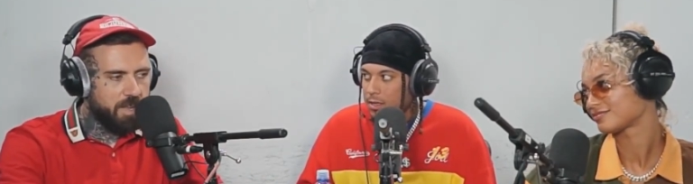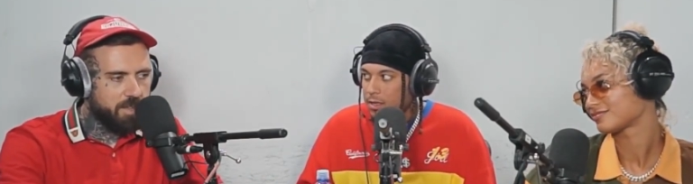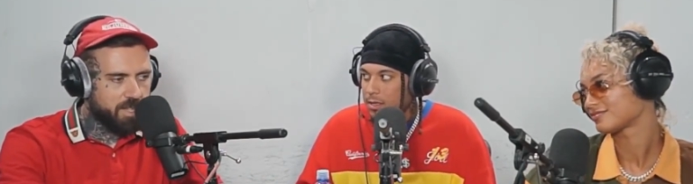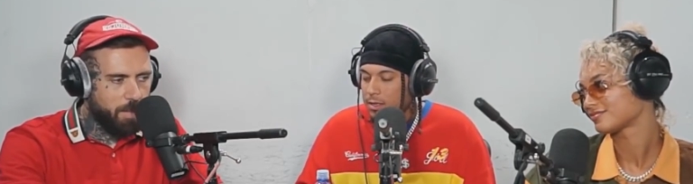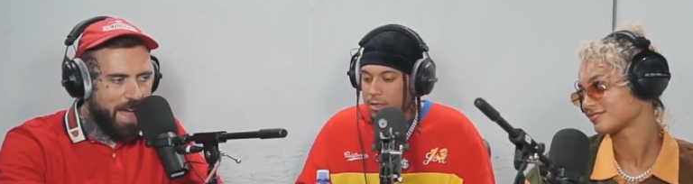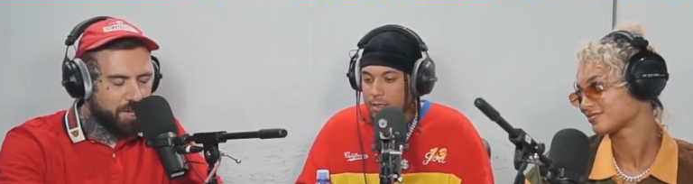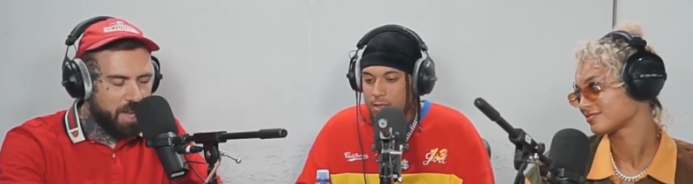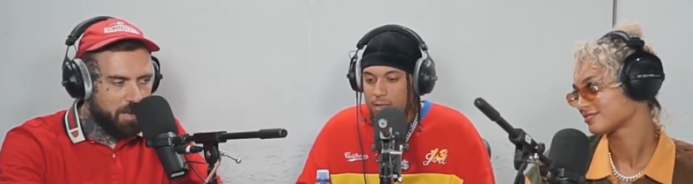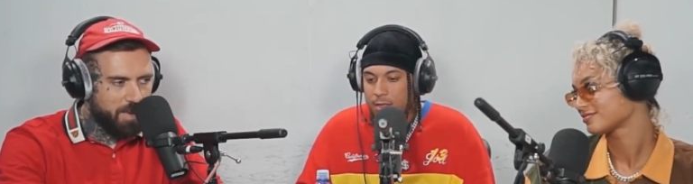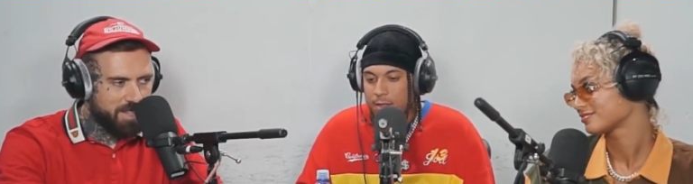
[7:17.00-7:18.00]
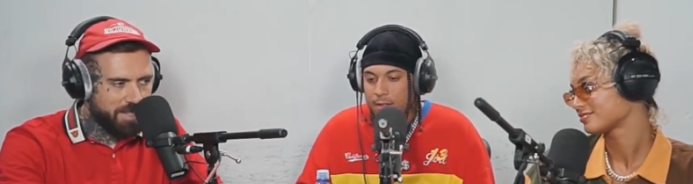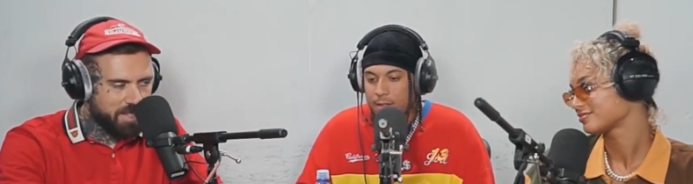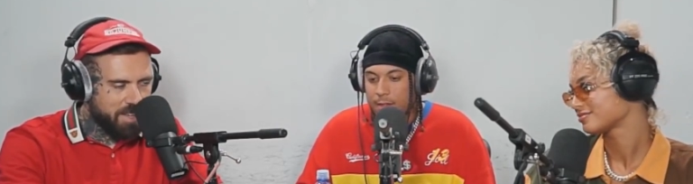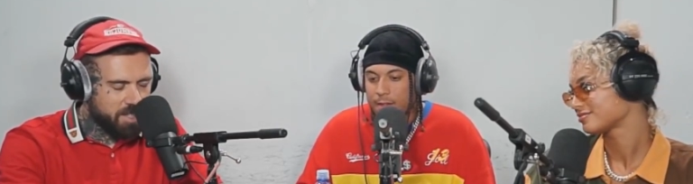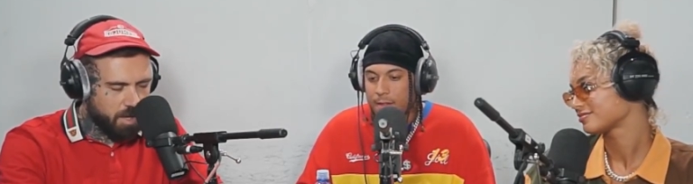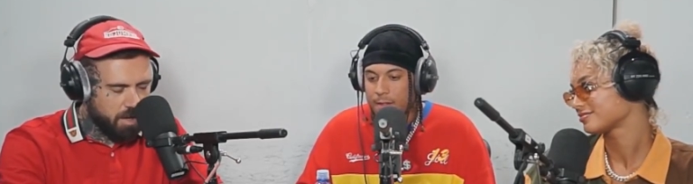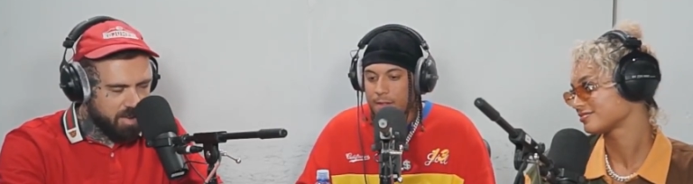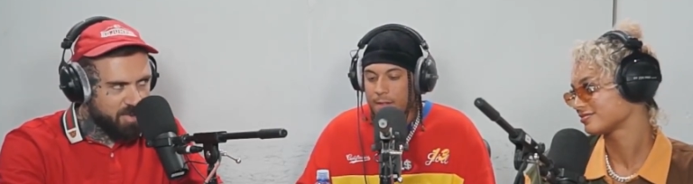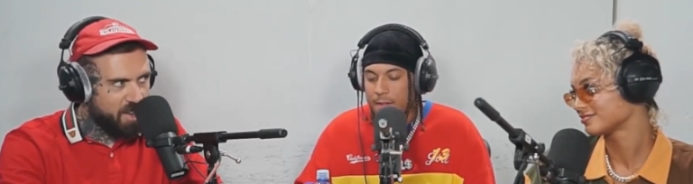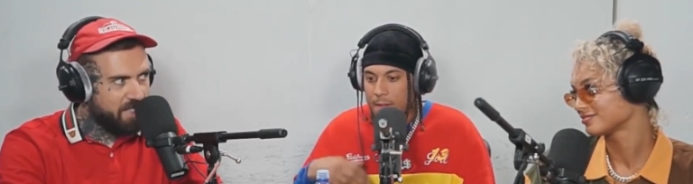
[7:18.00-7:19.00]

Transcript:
Speaker 1: be the smash hit? Because it's like song number